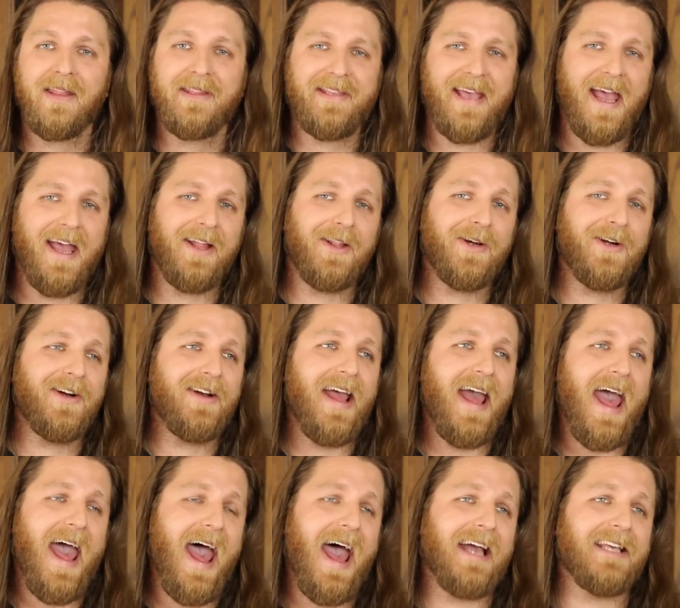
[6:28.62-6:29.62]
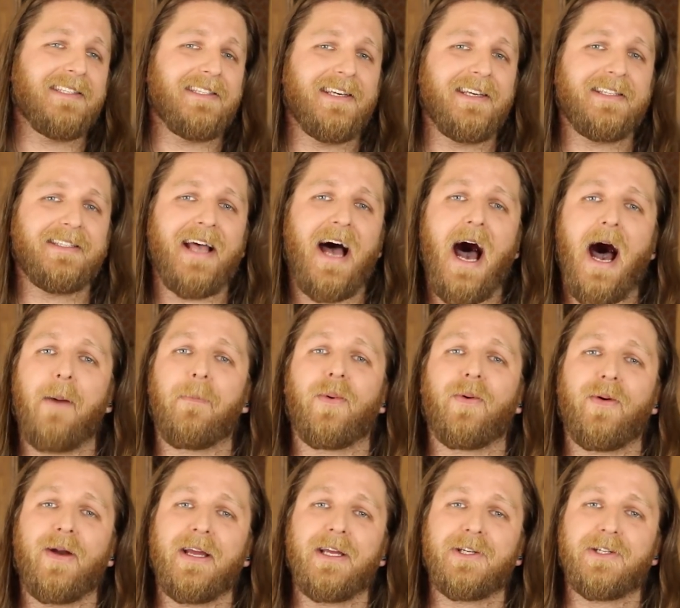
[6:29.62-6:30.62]
Tailored Access
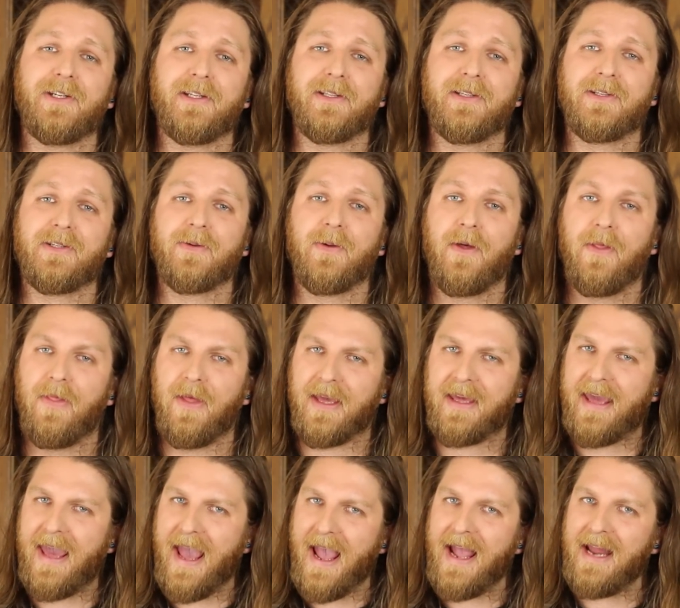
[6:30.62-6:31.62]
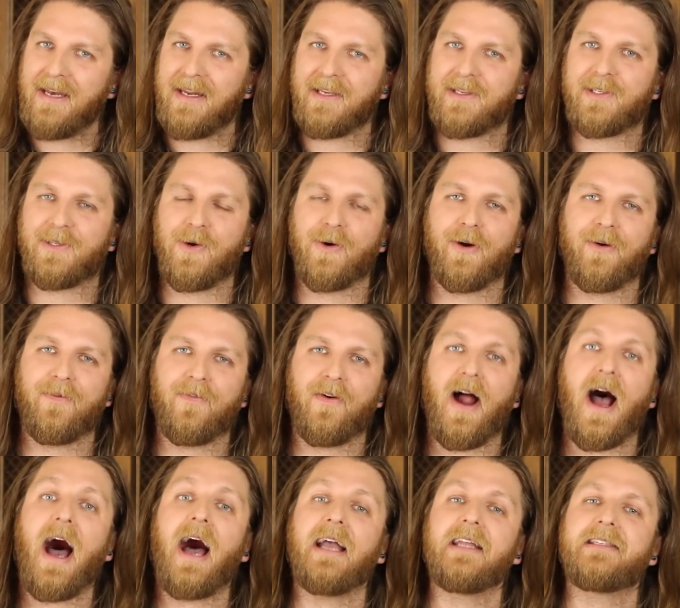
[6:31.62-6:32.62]
Operations, the candy store for
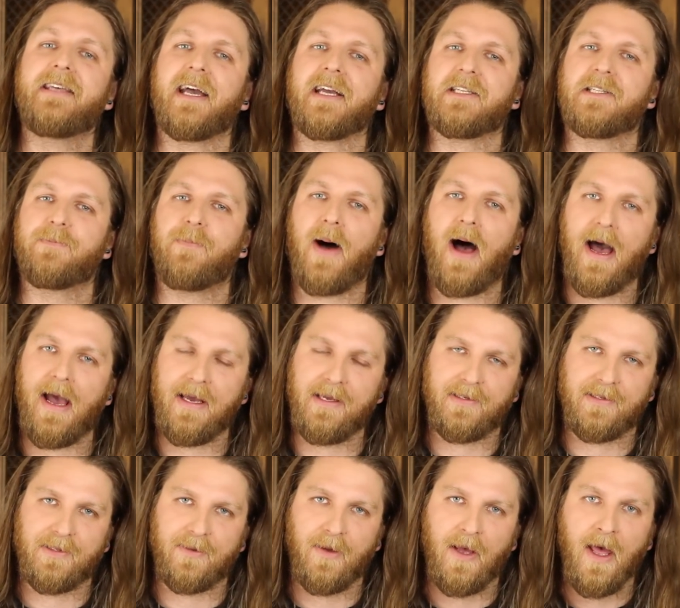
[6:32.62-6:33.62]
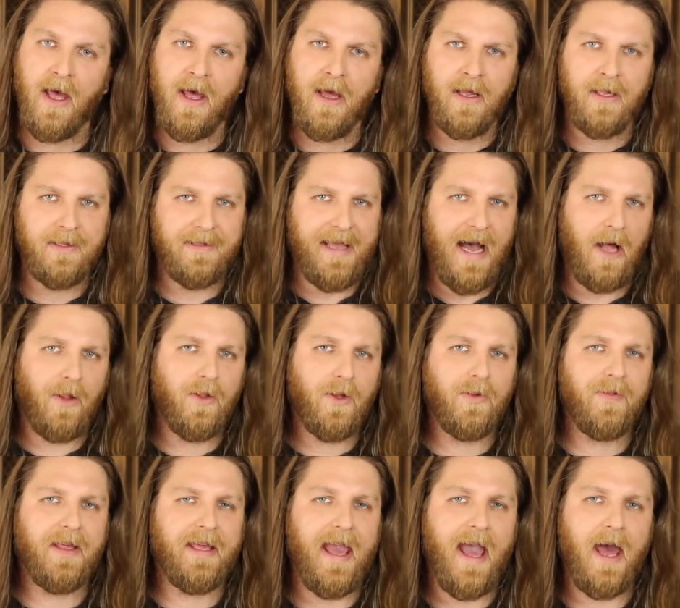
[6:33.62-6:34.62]
high-tech spies.
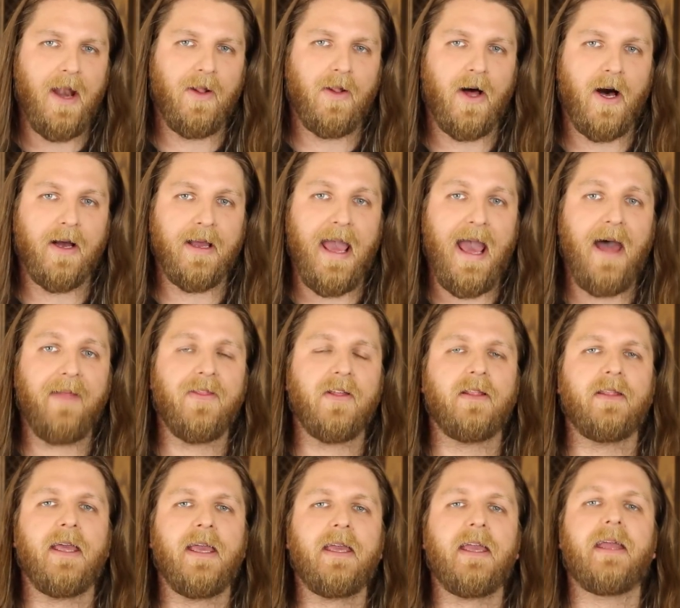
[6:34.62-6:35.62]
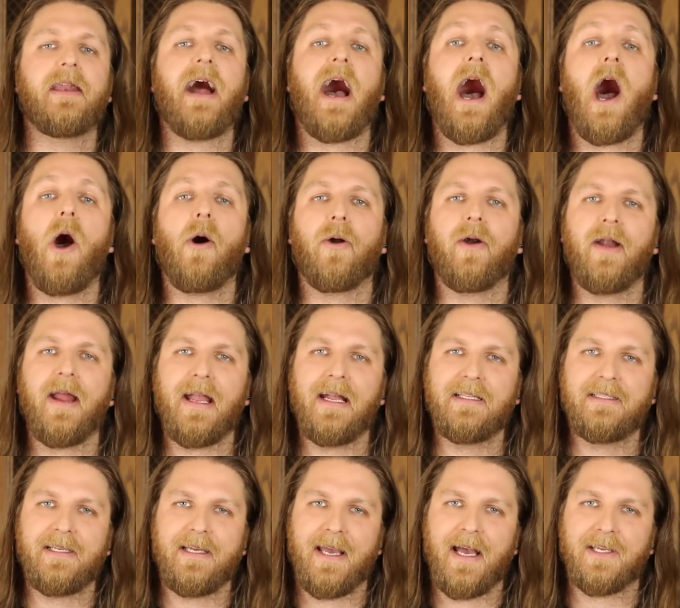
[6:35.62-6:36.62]
Download the catalog at the link in our
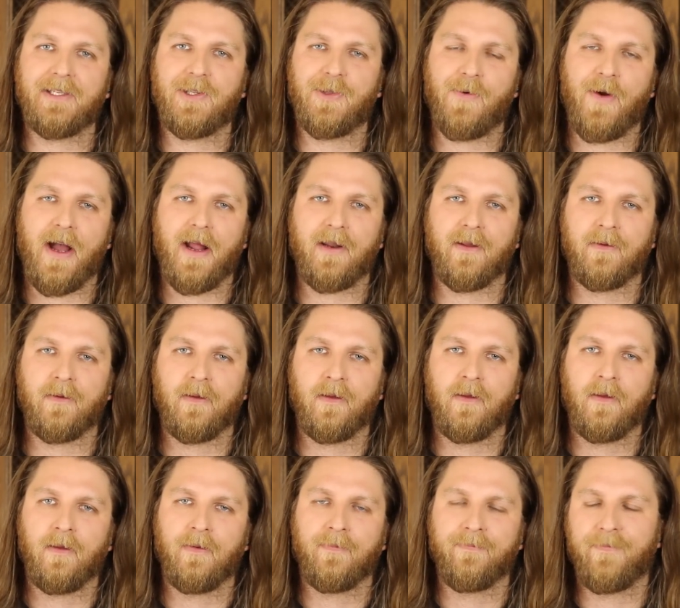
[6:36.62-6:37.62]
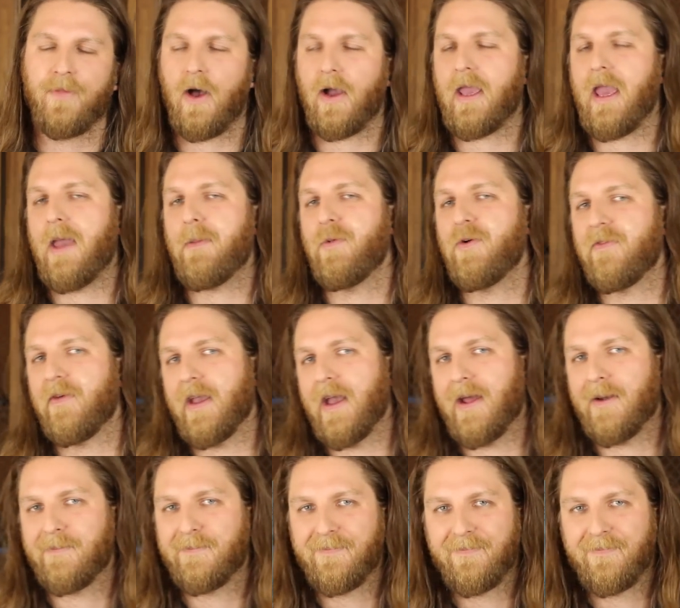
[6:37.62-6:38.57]
ATS thread. Okay, moving on.